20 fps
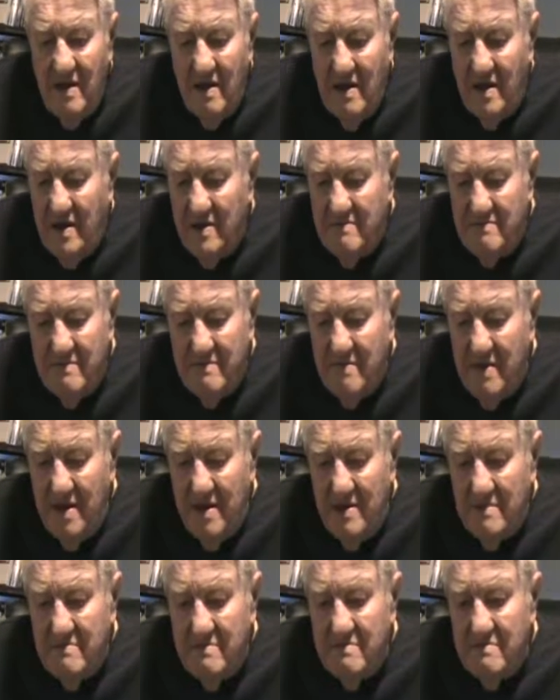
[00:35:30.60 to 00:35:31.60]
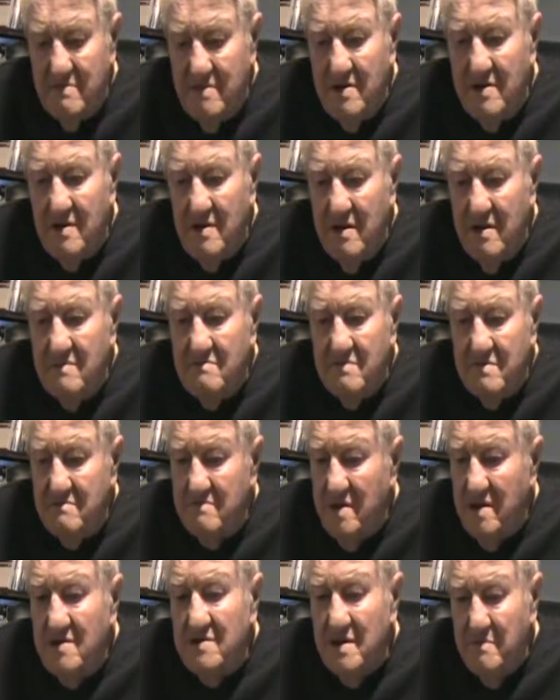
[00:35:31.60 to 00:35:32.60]

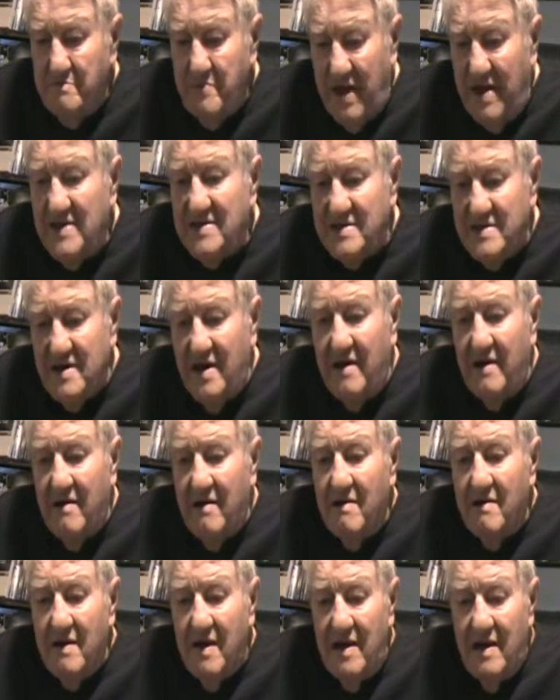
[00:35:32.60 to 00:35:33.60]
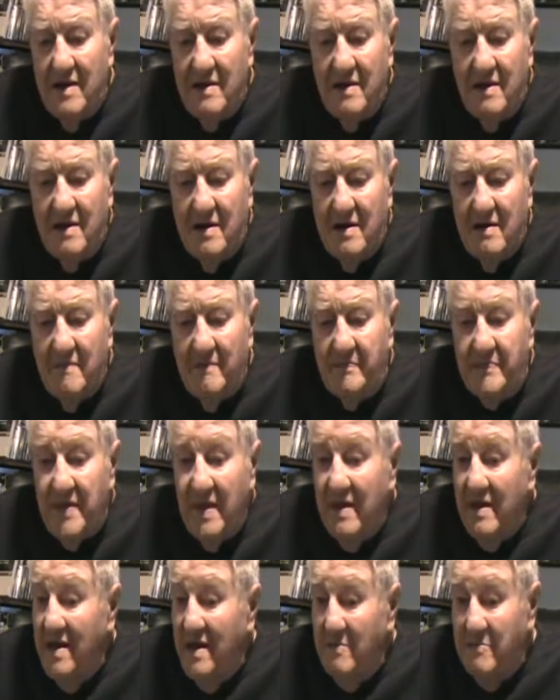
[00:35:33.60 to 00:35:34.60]
He's a bass singer,
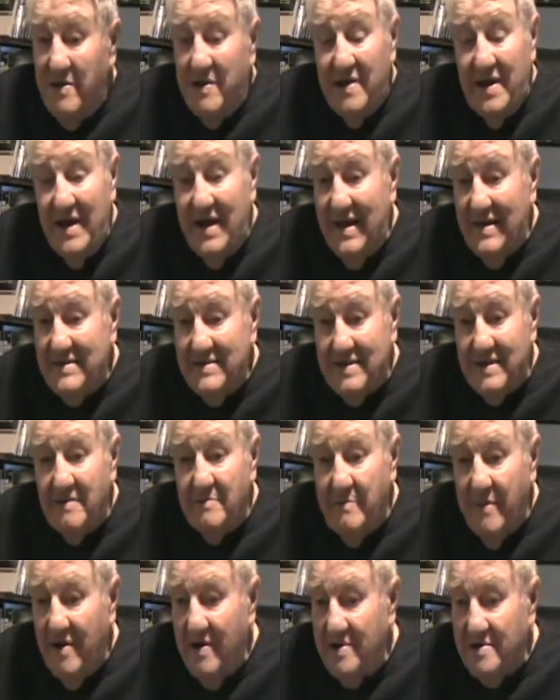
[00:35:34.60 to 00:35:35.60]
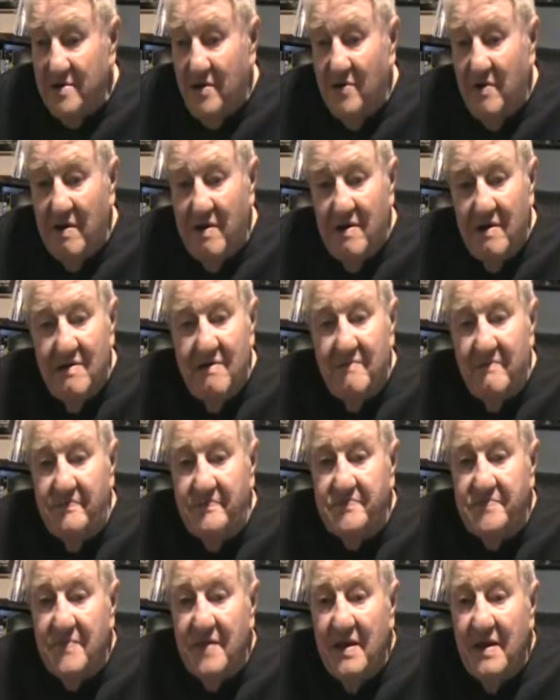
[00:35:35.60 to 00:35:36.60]
but he has sung baritone in a
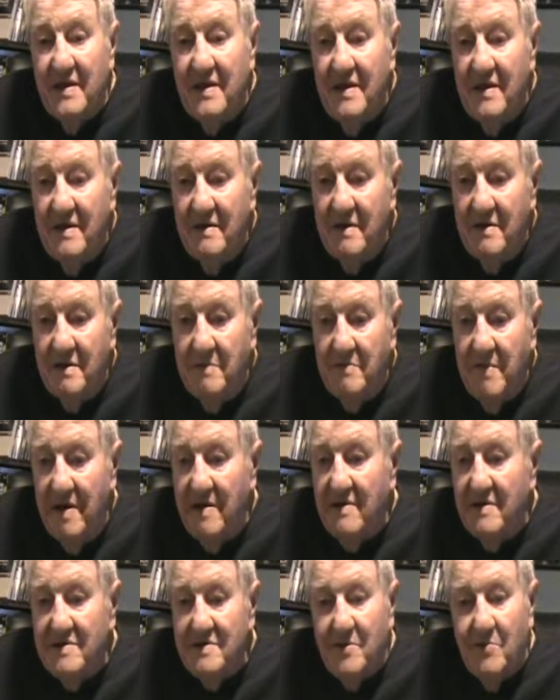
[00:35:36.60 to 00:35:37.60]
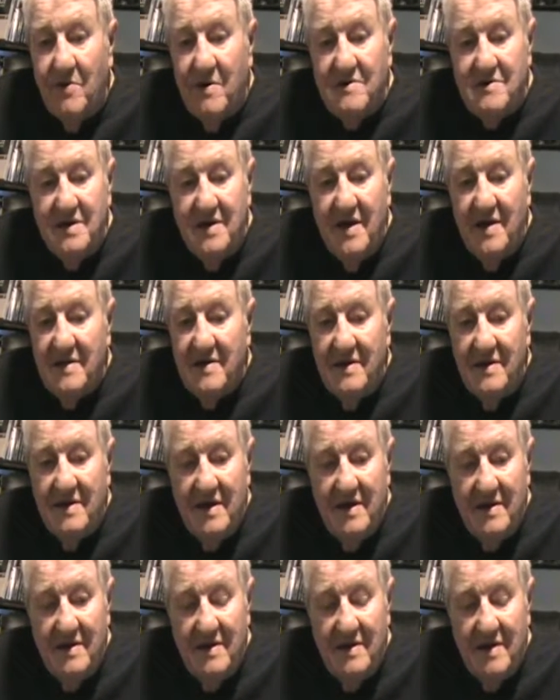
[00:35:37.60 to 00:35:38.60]
medalist quartet,
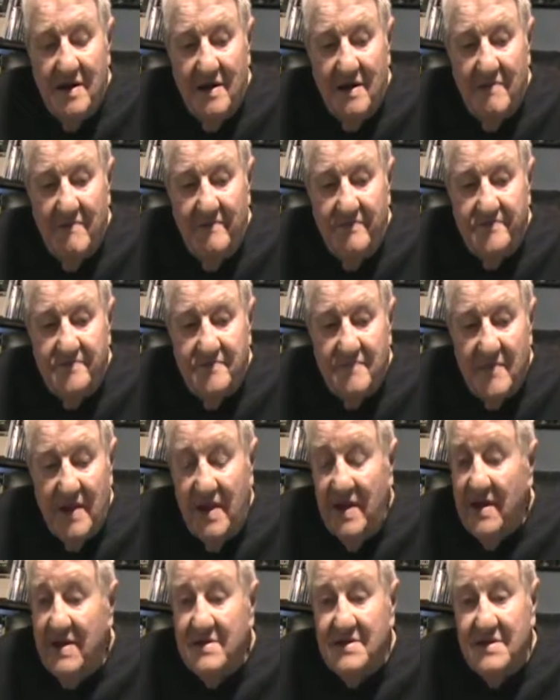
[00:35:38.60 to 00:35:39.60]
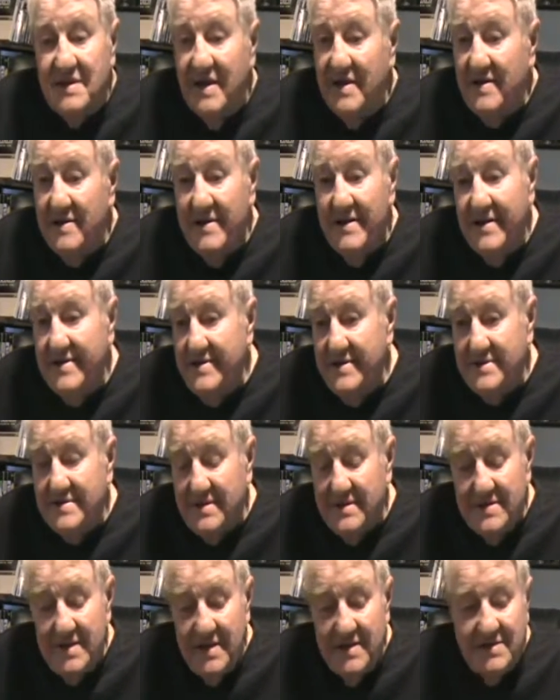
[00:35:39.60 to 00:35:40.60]
and he could sing lead
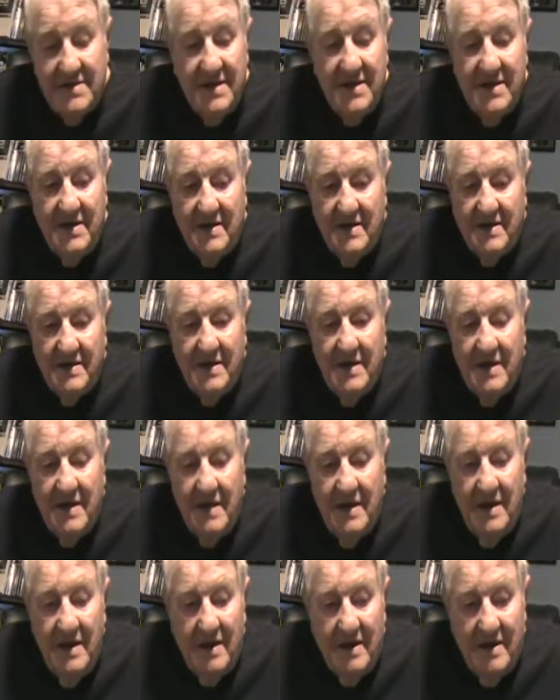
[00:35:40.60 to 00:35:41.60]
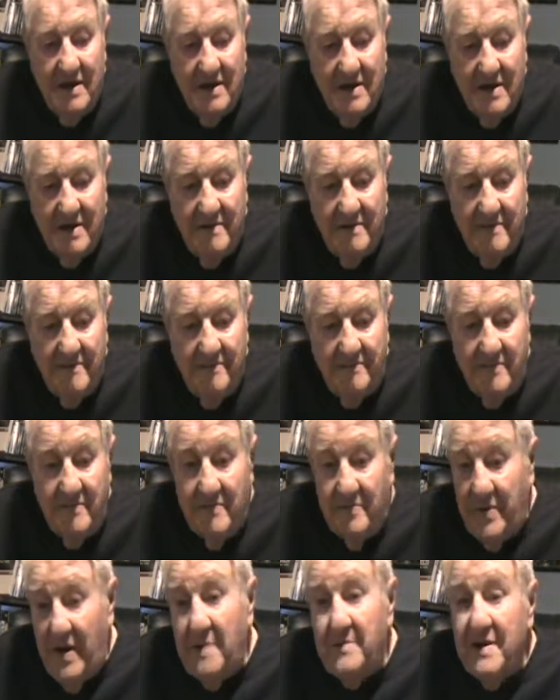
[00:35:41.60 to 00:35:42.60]
just as easy.
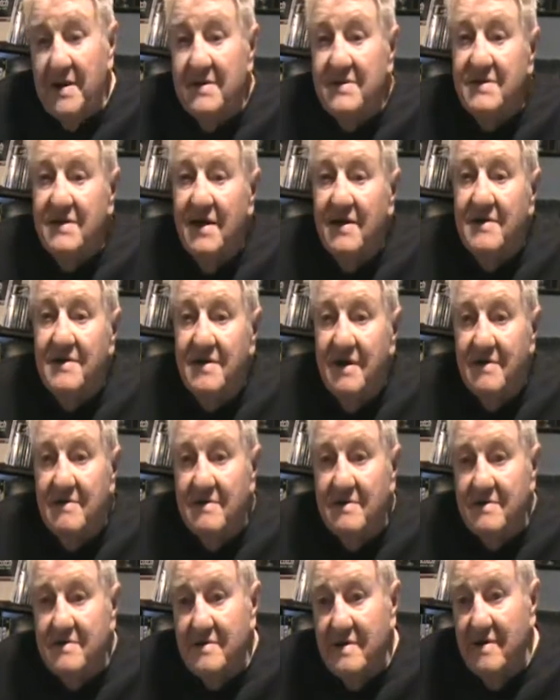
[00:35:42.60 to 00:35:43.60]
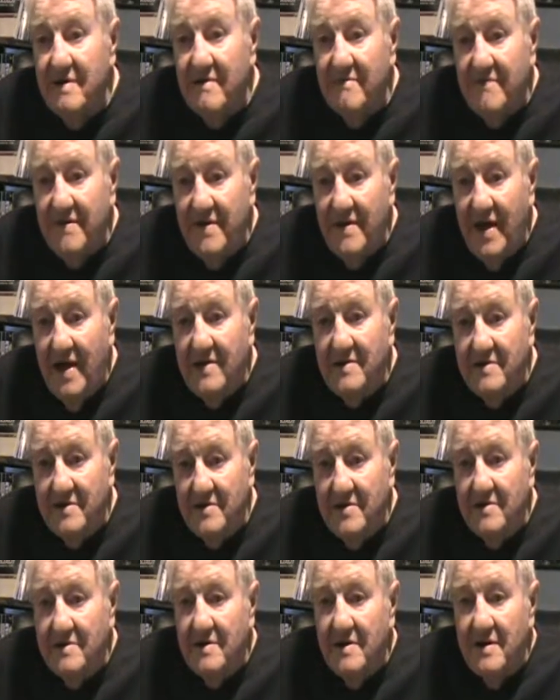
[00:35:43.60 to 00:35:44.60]
Probably could sing a little tenor if he had
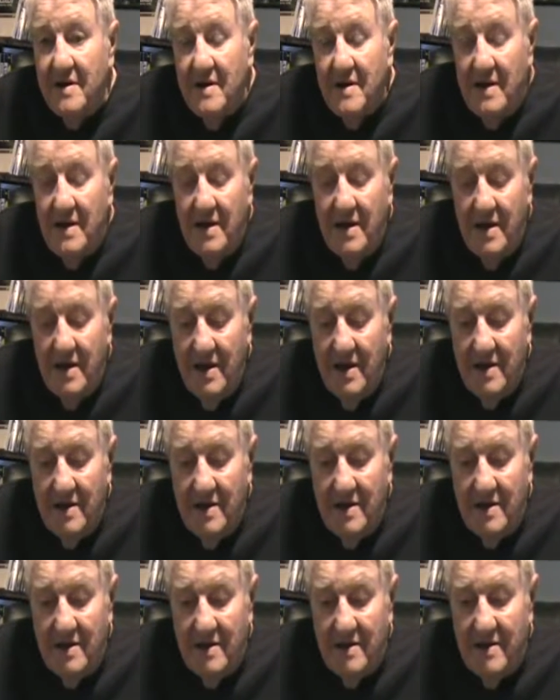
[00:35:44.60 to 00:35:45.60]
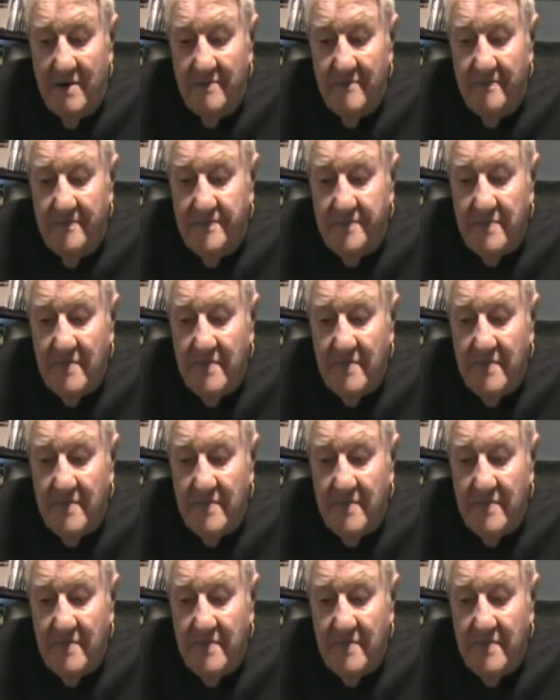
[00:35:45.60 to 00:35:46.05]
to, and